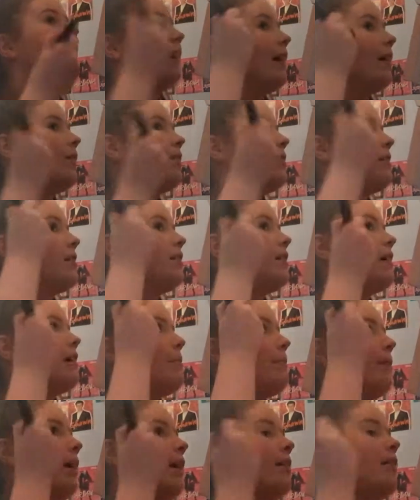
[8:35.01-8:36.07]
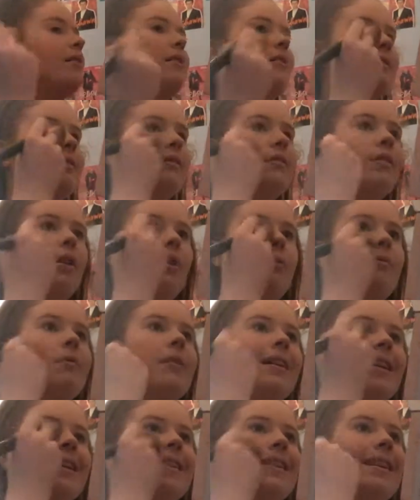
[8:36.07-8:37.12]
And honestly, it blends so
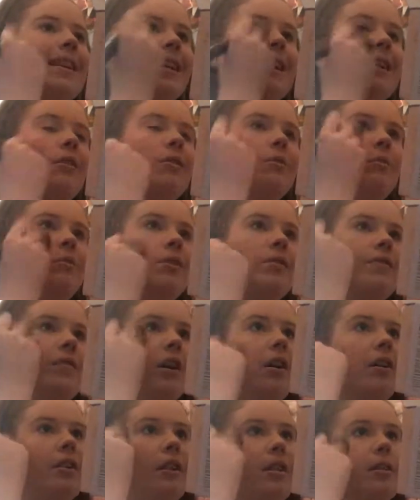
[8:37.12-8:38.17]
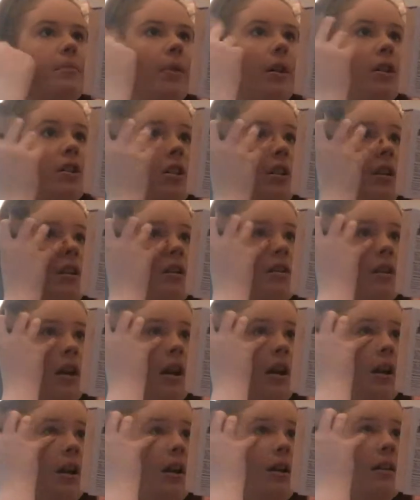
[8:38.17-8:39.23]
nicely. All of Tanya's blushes,
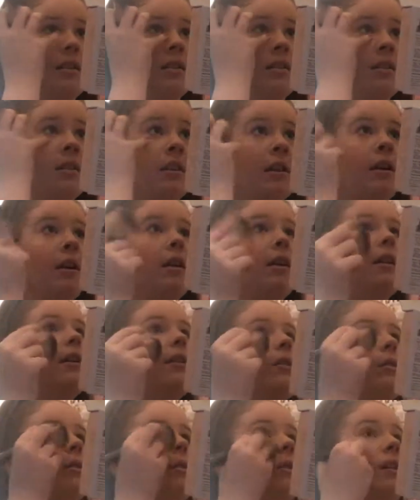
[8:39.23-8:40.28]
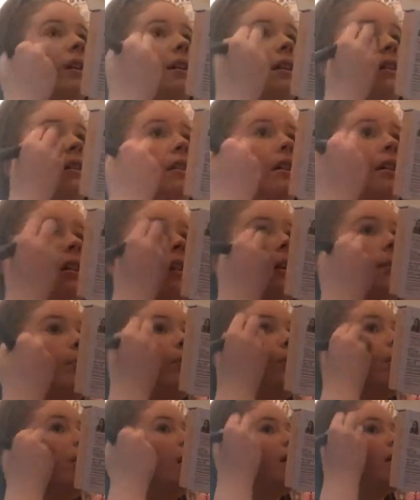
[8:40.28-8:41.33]
highlights, and lip
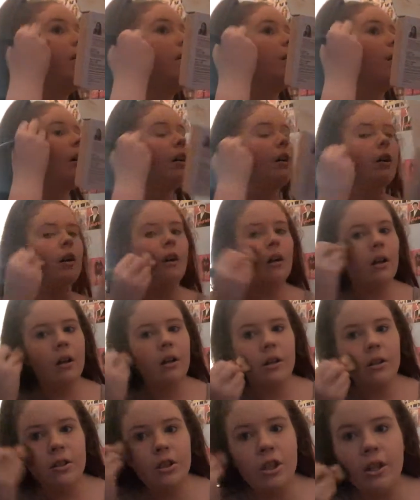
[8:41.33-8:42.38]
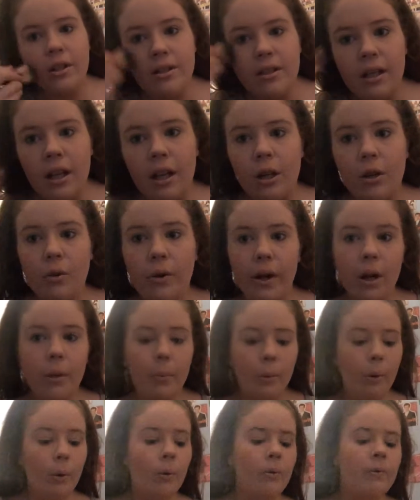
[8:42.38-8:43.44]
products are just
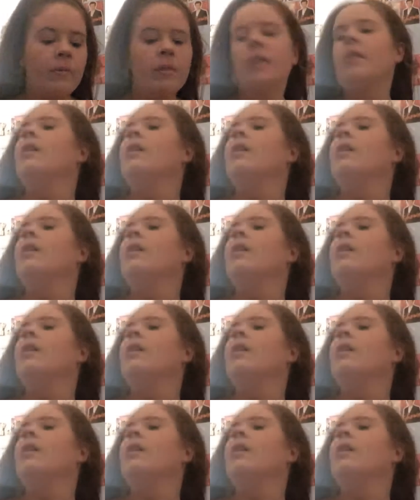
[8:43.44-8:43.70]
incredible.